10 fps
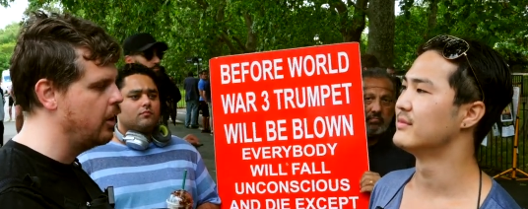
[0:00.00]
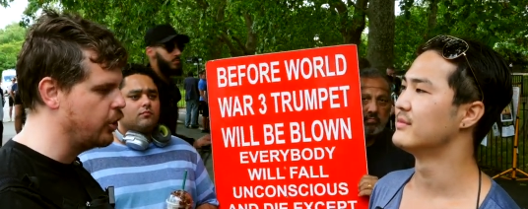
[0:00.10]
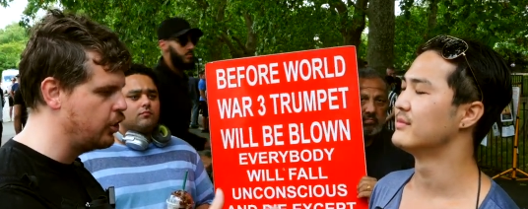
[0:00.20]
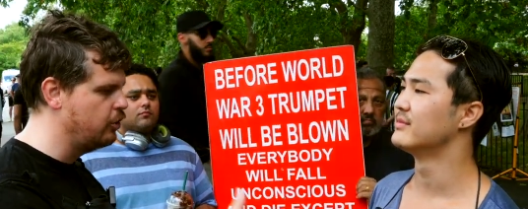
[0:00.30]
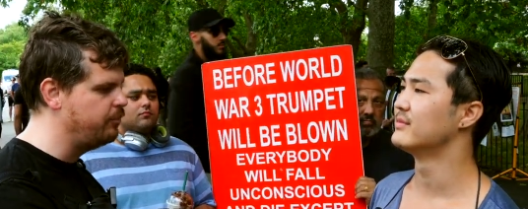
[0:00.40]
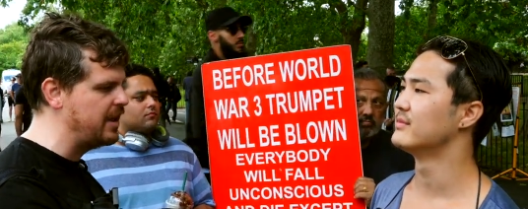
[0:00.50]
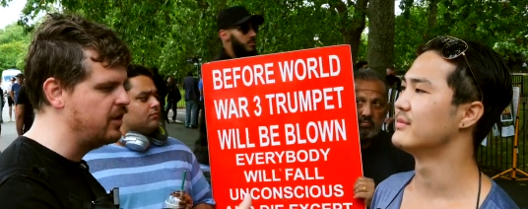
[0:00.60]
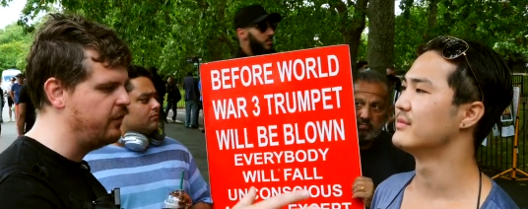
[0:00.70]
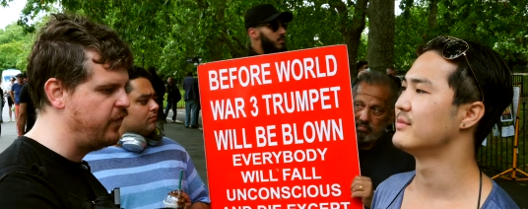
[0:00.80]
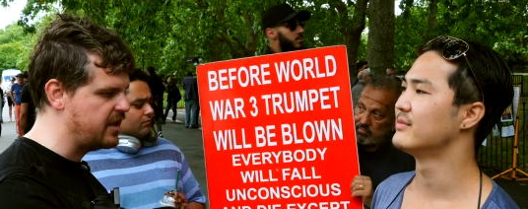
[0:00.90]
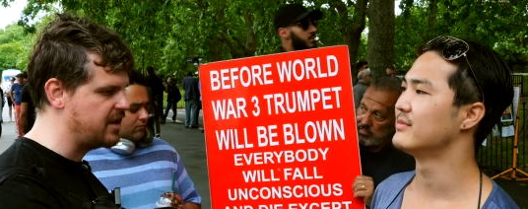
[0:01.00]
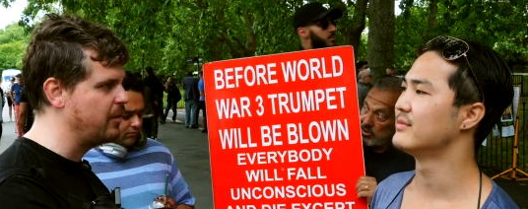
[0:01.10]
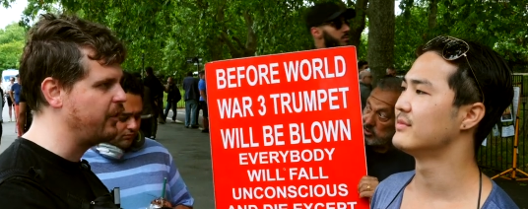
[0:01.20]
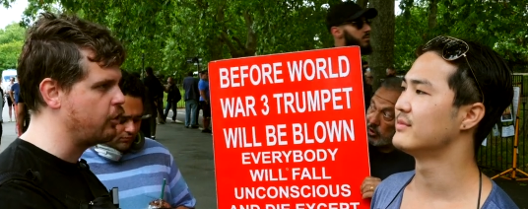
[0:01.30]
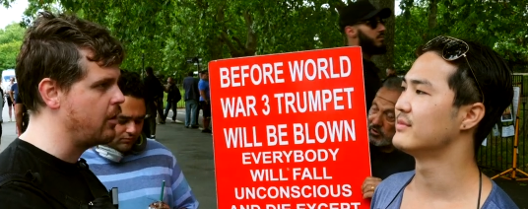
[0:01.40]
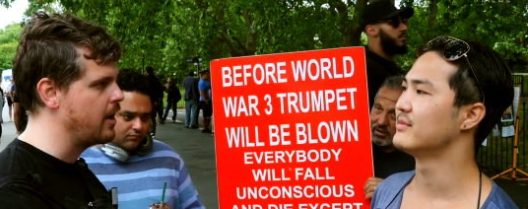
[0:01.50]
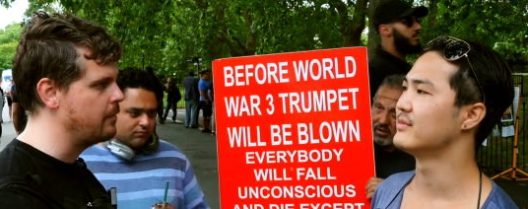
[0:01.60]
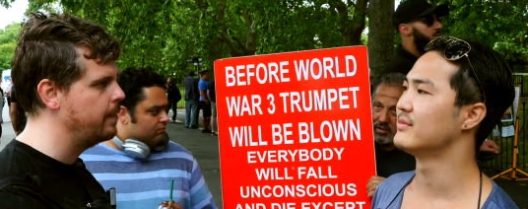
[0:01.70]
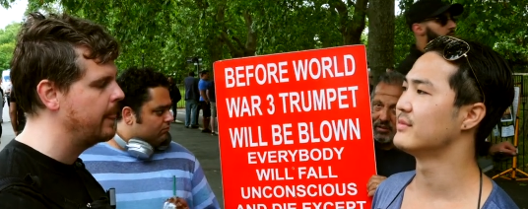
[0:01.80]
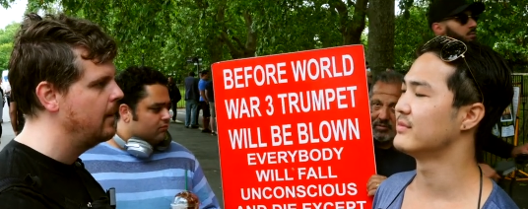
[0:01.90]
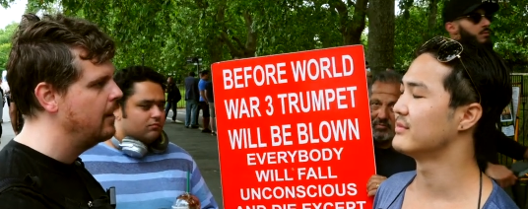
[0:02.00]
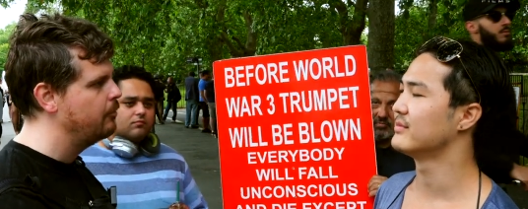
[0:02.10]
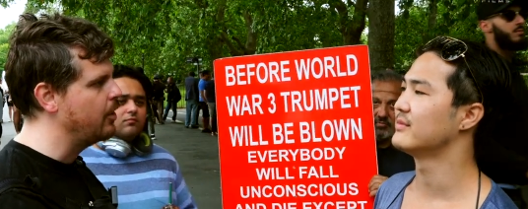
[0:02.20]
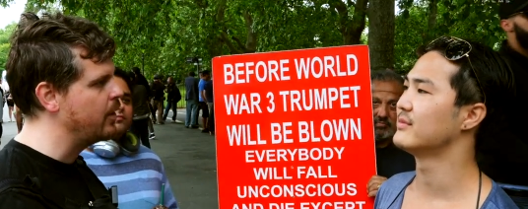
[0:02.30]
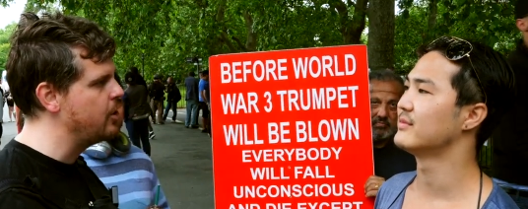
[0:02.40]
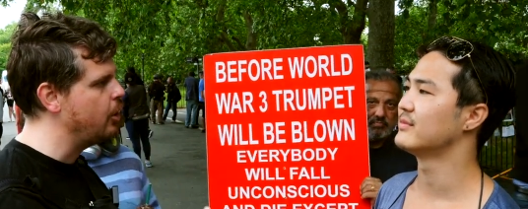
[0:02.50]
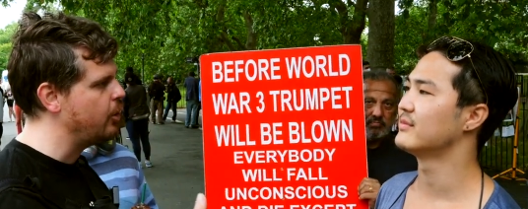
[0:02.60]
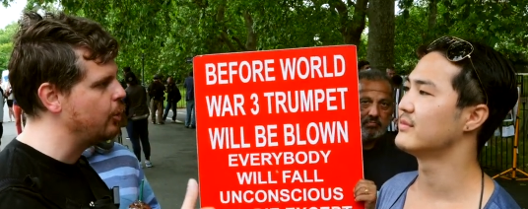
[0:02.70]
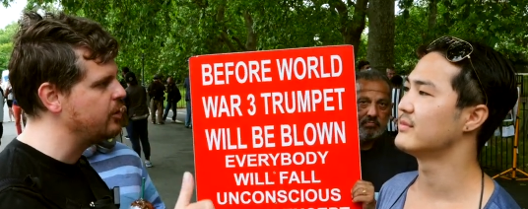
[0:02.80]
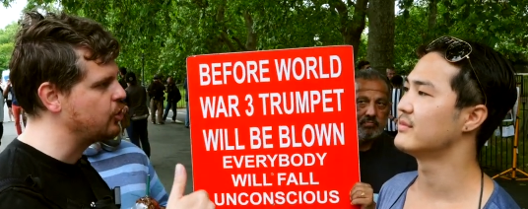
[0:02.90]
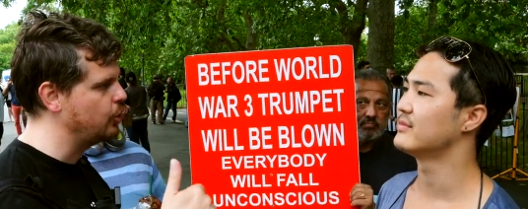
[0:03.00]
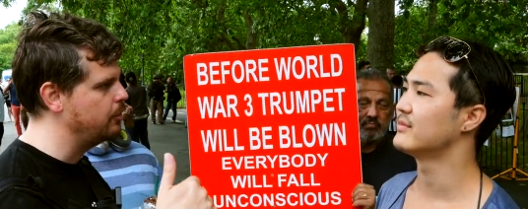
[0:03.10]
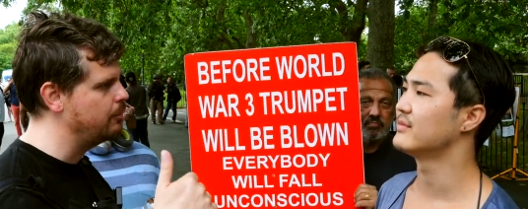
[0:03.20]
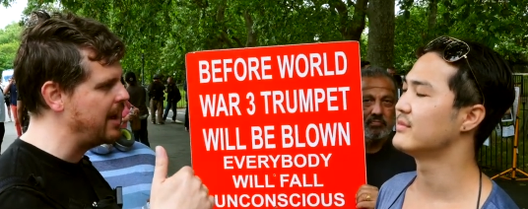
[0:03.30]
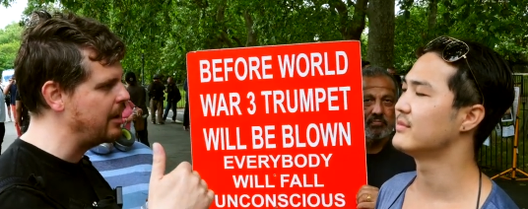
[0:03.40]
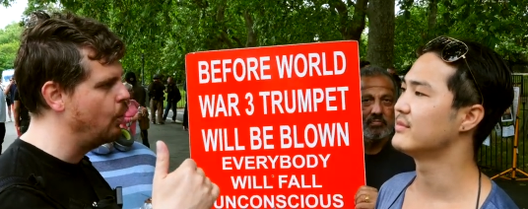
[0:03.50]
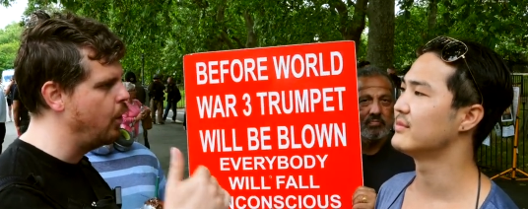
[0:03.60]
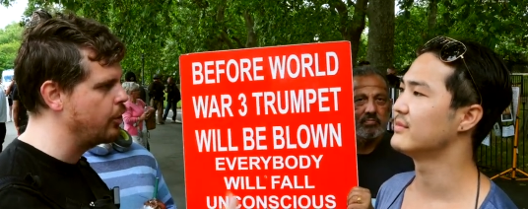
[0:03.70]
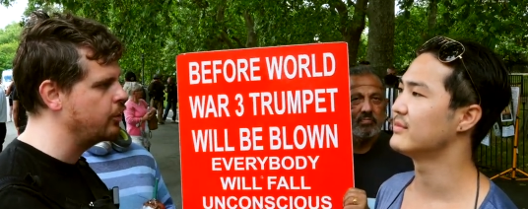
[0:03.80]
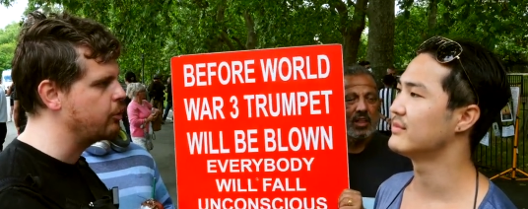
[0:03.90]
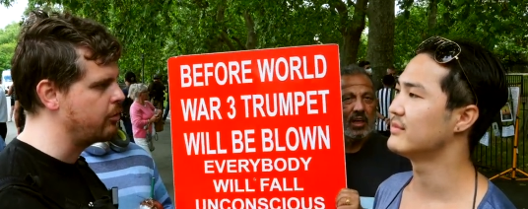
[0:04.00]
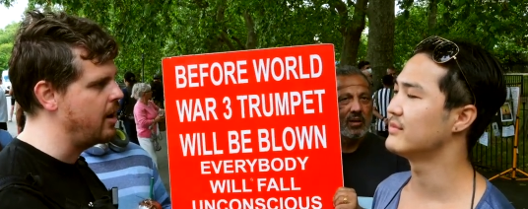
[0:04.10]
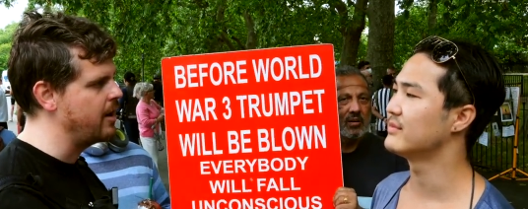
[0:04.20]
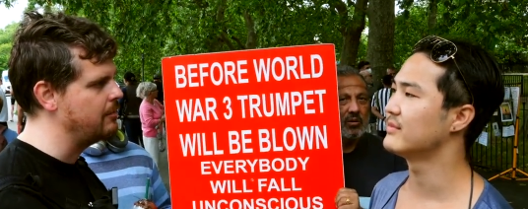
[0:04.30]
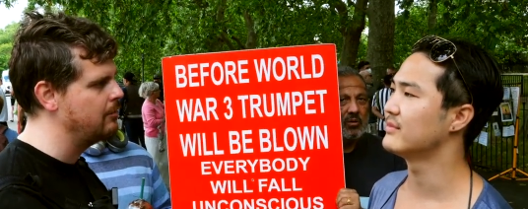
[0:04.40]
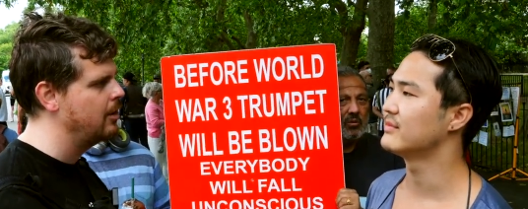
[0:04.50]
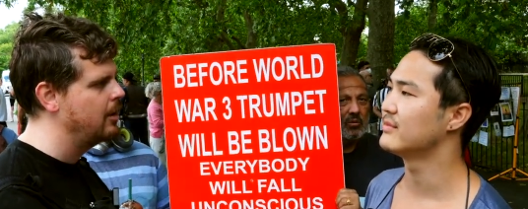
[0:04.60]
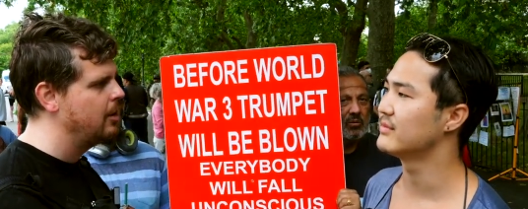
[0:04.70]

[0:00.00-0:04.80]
Speaker 1: look, you've been the victim of a crime, but we're not going to make one crime